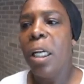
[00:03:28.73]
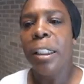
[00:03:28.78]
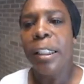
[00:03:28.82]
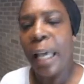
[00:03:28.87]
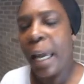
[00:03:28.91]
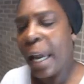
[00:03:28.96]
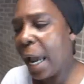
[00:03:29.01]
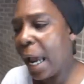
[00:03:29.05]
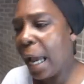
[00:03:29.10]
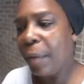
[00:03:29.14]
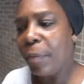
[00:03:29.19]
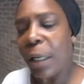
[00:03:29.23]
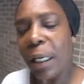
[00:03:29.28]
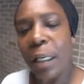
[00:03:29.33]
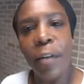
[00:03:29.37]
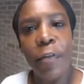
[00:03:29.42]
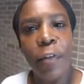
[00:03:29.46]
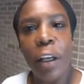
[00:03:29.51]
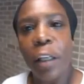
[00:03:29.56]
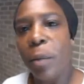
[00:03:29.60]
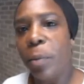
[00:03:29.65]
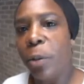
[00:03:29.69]
they have that
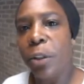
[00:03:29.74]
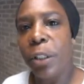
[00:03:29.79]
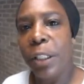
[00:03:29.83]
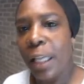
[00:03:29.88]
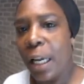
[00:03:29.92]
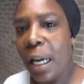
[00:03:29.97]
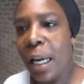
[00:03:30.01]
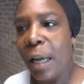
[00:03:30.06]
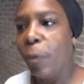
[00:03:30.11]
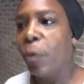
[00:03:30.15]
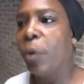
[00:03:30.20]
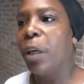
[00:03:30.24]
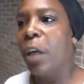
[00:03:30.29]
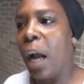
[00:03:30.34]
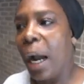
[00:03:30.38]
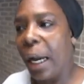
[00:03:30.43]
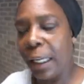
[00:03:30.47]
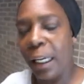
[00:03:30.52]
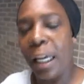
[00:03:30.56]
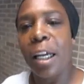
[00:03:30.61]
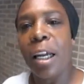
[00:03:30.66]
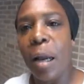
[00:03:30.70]
available time where
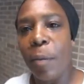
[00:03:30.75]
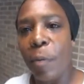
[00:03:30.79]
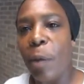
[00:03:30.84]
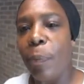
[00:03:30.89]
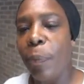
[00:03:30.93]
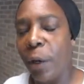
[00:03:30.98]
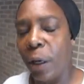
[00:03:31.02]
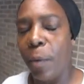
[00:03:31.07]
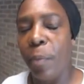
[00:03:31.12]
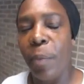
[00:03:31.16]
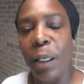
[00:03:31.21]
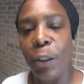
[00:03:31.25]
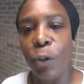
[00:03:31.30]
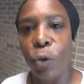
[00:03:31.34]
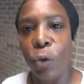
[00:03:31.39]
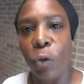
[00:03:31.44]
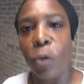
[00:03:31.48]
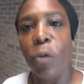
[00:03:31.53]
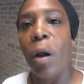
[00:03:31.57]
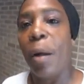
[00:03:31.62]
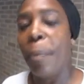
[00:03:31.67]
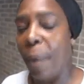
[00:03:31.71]
I can come and pick my
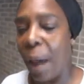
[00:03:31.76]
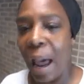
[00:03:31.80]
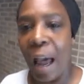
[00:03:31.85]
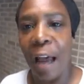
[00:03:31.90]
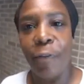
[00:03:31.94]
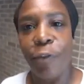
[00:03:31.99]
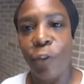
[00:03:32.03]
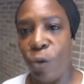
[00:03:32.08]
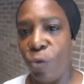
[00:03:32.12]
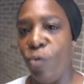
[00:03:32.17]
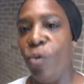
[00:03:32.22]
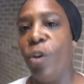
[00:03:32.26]
daughter up after